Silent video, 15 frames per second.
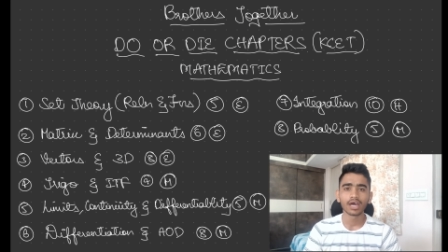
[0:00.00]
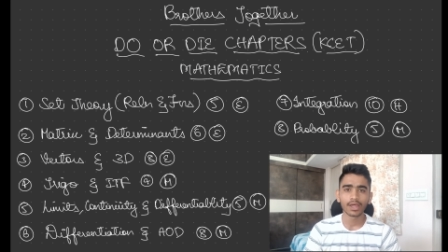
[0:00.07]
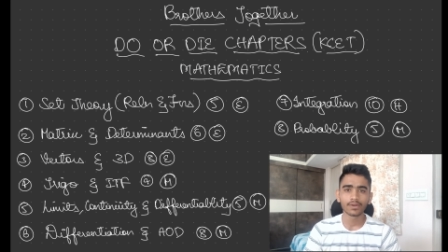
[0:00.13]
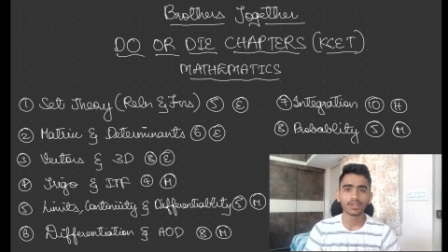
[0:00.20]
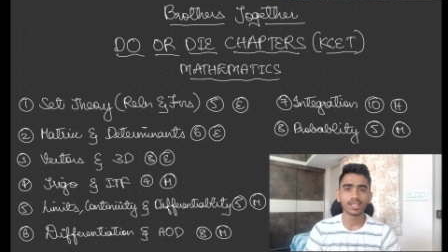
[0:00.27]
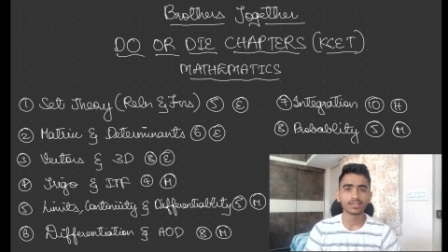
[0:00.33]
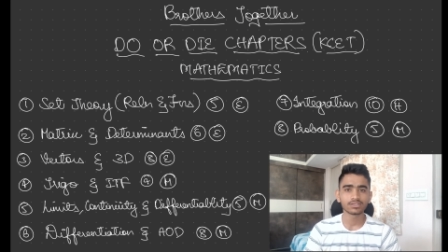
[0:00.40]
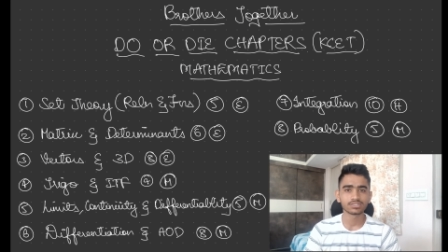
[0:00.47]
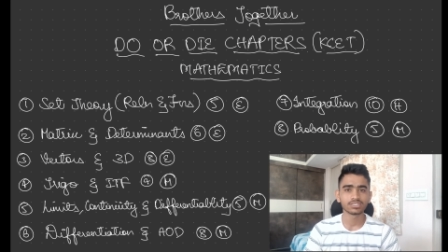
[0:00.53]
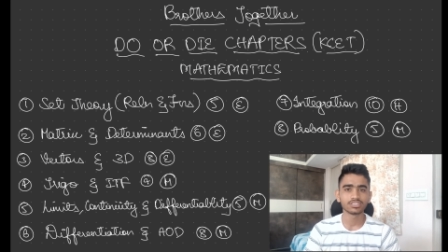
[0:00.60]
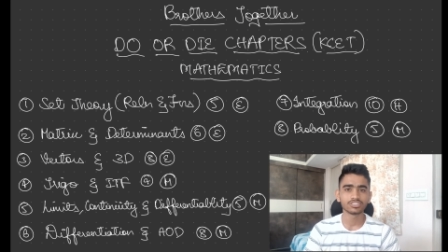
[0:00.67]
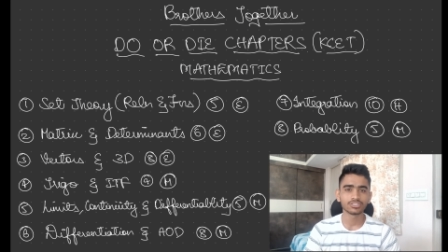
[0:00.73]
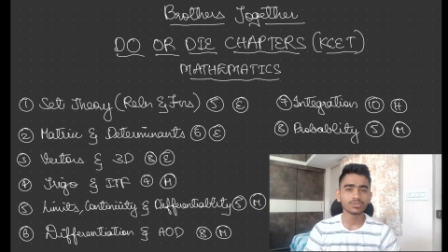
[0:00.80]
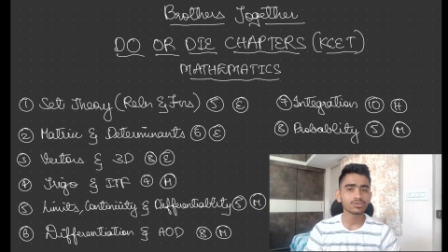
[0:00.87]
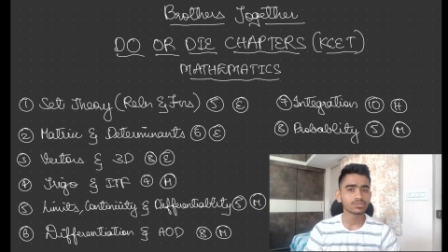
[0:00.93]
I would like to
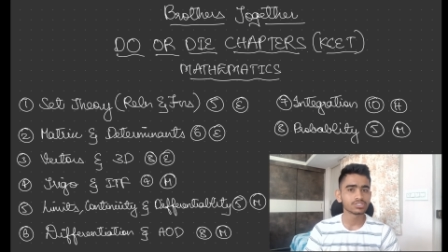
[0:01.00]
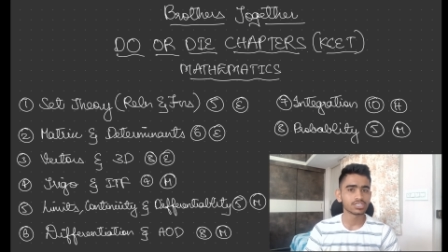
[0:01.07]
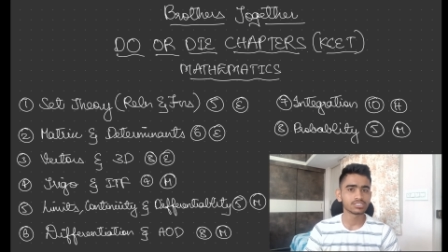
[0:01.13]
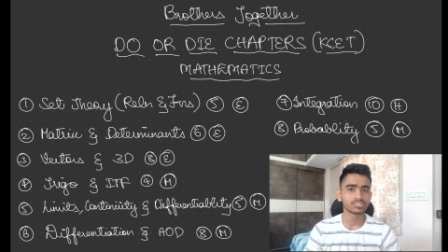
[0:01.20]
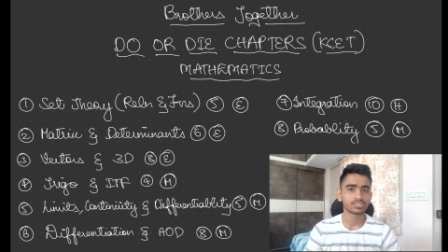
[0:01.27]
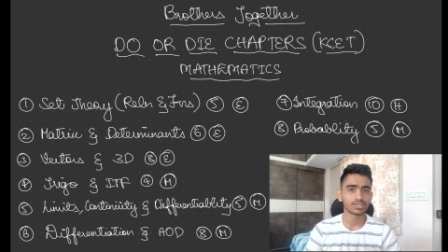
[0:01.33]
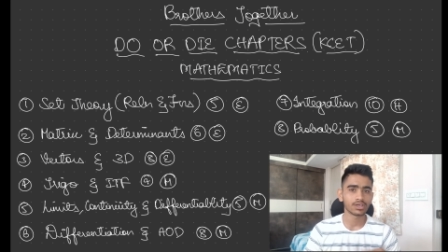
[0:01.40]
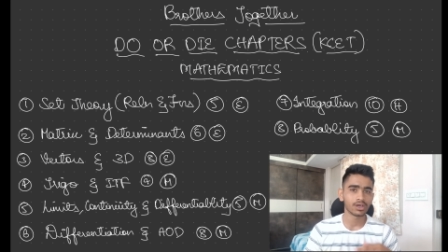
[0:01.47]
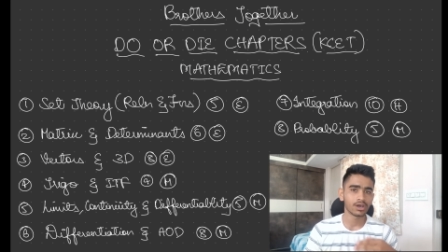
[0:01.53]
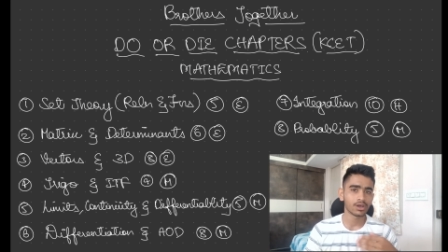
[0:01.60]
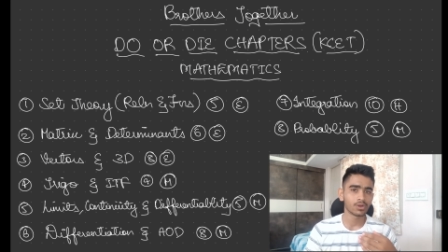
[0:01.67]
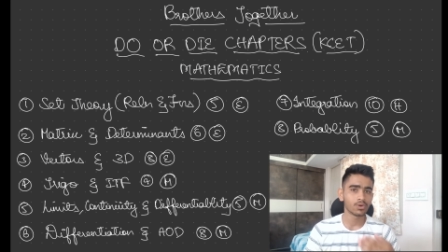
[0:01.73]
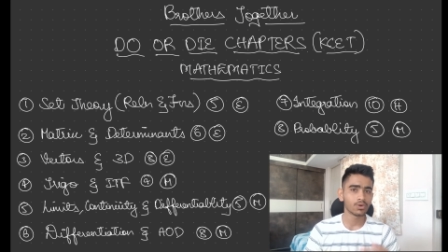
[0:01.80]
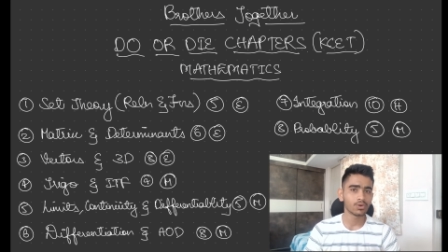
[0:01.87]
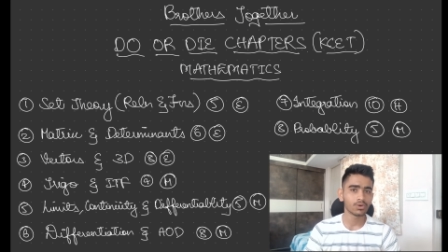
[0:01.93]
suggest you to just uh,
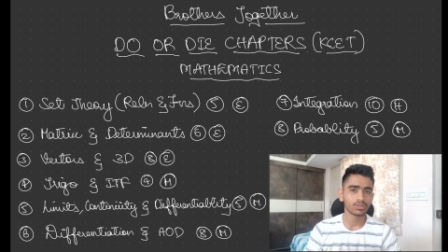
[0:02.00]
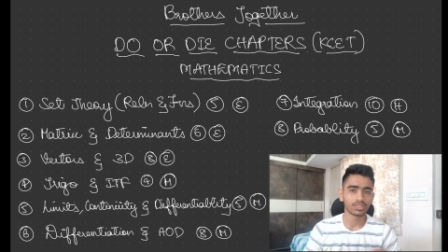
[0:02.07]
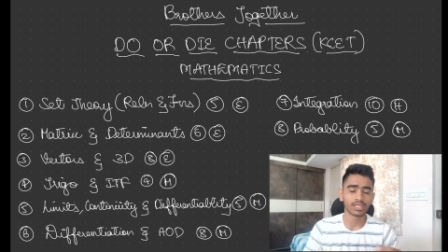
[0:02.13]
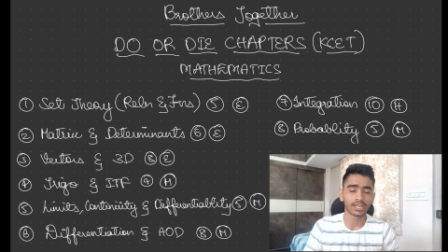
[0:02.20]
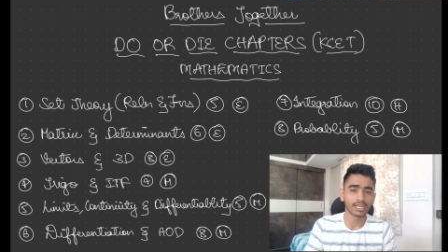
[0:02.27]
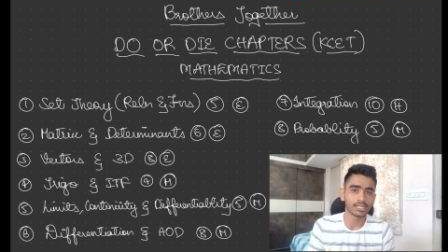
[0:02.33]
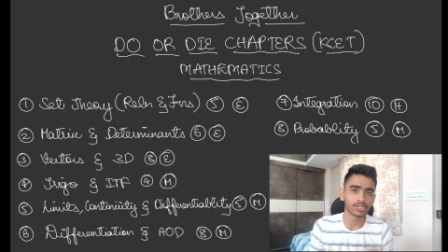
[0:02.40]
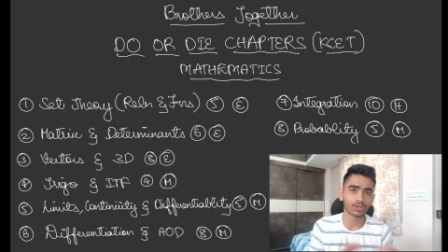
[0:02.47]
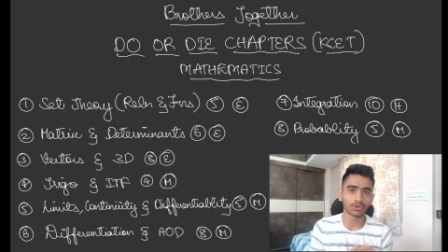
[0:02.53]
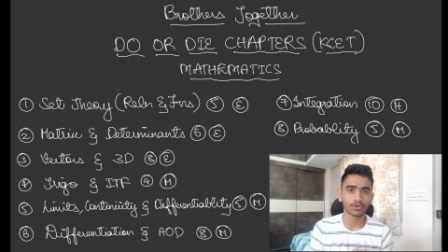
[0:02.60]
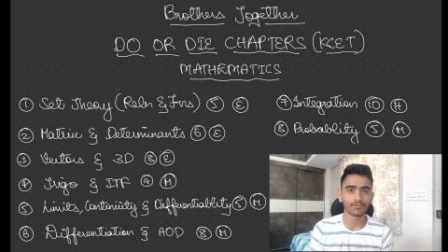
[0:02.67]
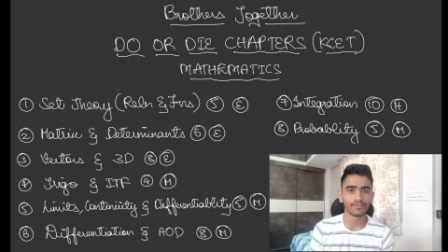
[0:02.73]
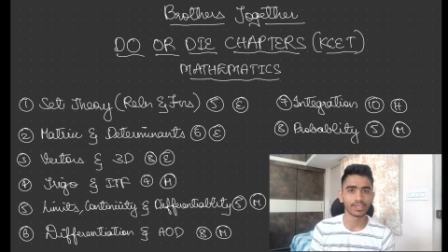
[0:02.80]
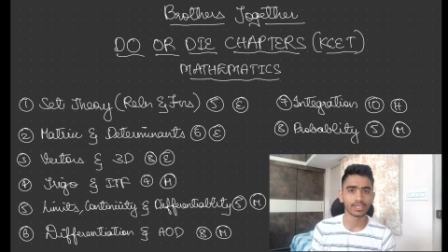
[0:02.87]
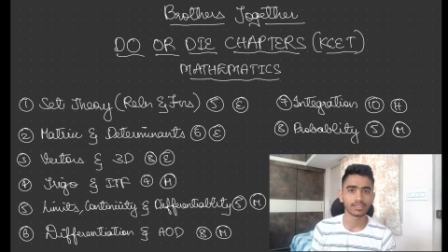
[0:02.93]
go the
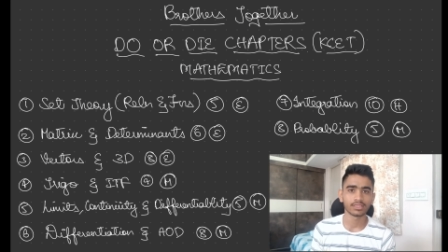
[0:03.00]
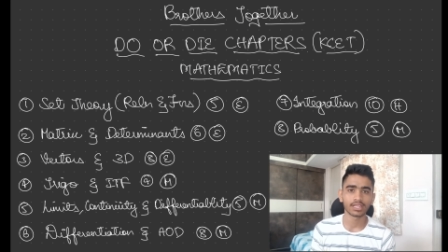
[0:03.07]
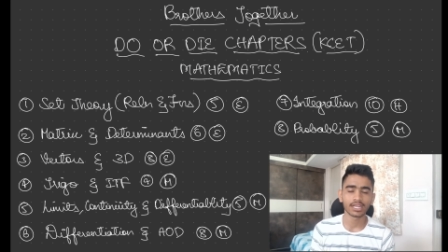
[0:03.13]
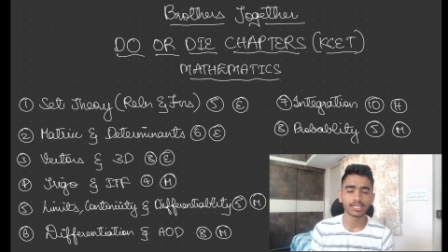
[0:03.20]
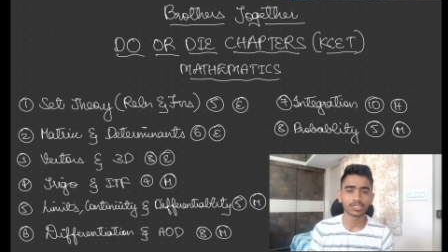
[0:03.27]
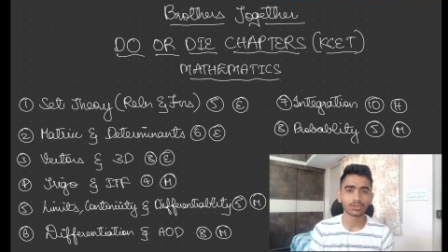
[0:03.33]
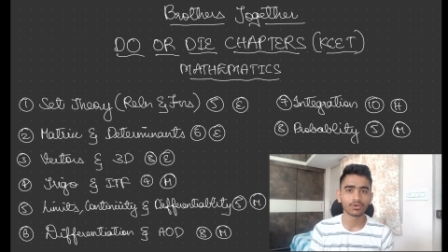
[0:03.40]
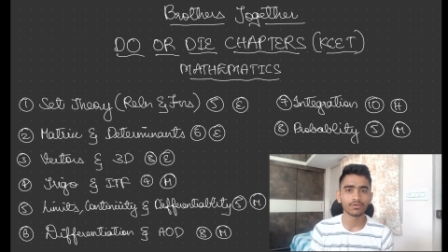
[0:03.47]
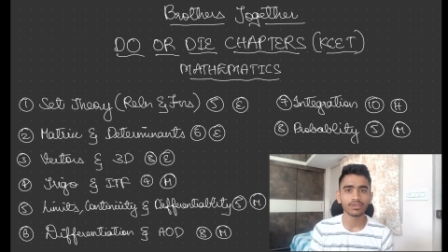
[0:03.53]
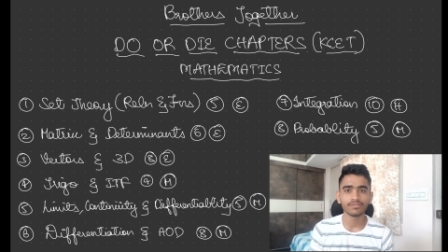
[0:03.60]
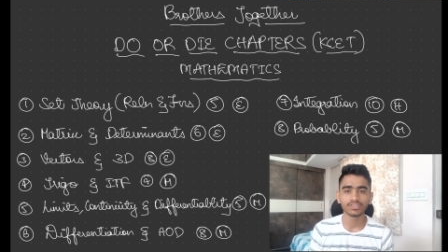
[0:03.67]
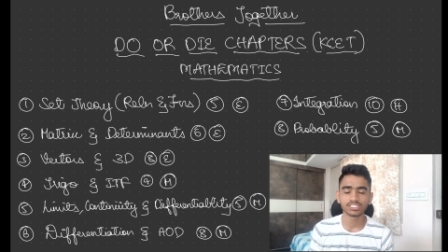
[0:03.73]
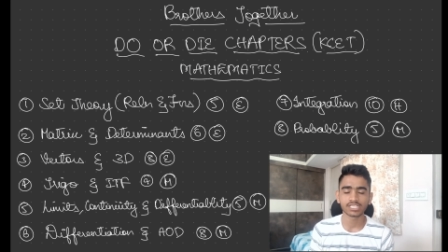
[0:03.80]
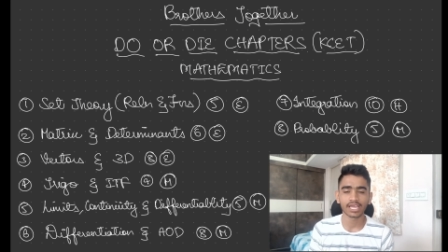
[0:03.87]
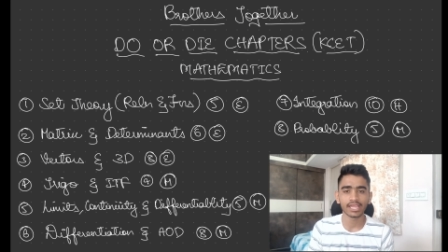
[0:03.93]
retro way, the retro way
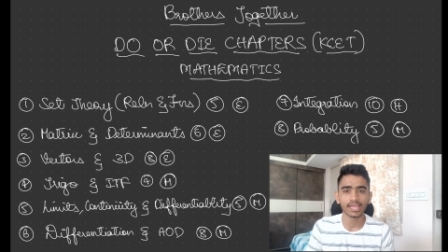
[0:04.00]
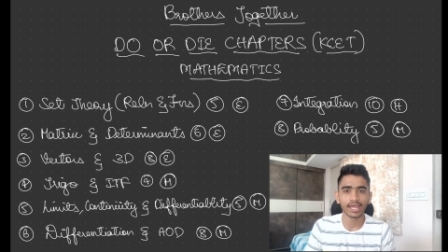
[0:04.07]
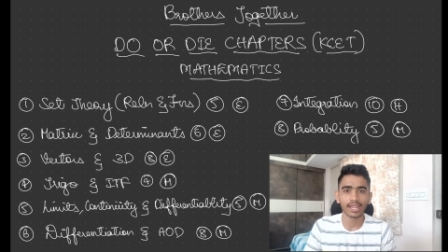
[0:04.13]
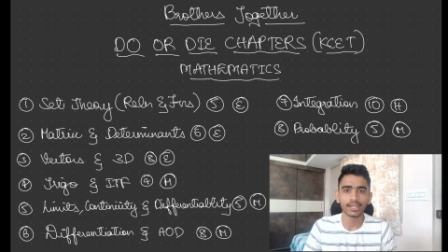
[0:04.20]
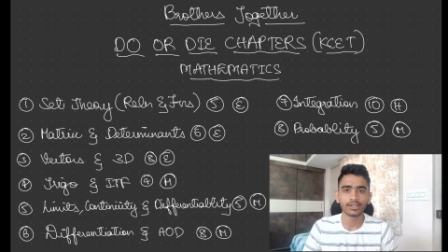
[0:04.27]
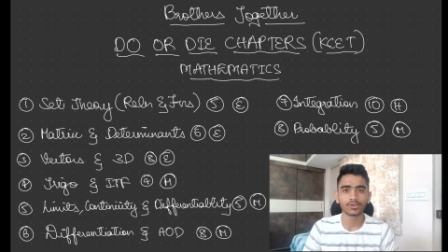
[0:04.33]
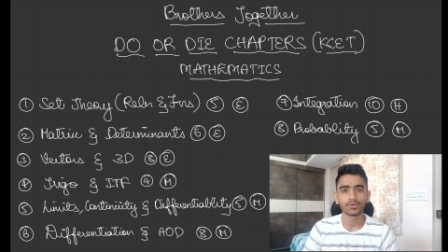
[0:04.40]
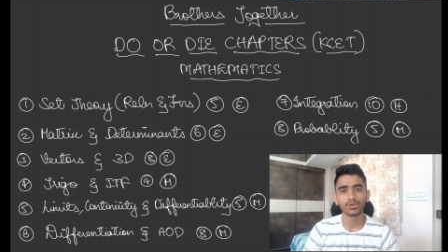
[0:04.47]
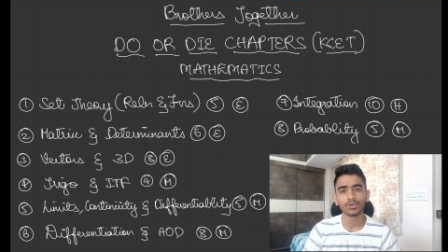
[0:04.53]
which I had